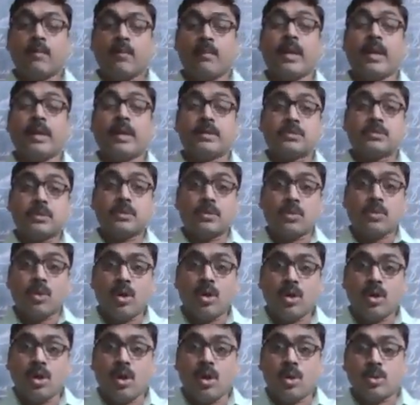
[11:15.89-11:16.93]
Means
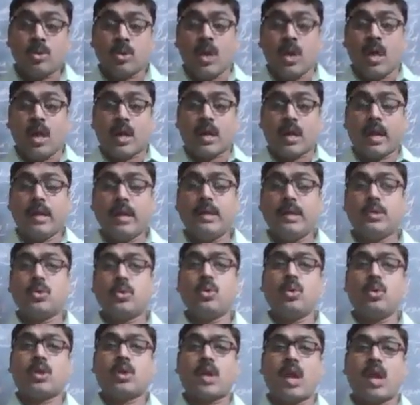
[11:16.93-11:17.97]
no doubt right
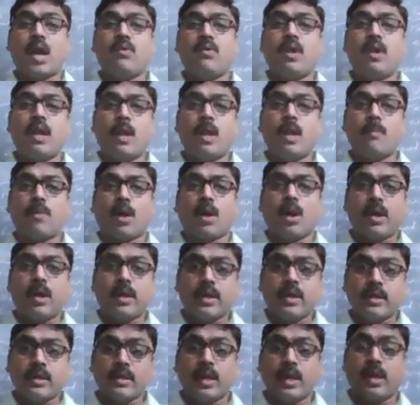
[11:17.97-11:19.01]
to travel abroad
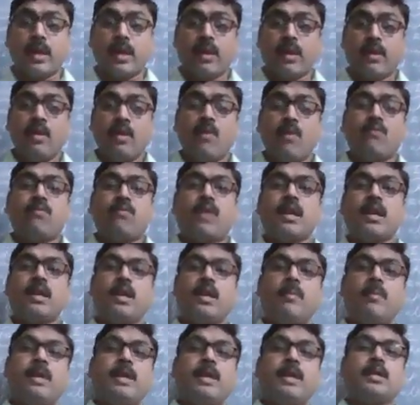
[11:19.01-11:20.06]
is a
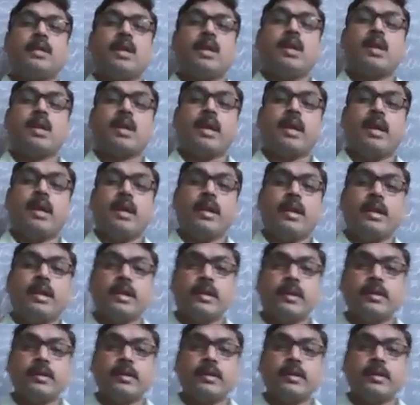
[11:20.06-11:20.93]
fundamental right.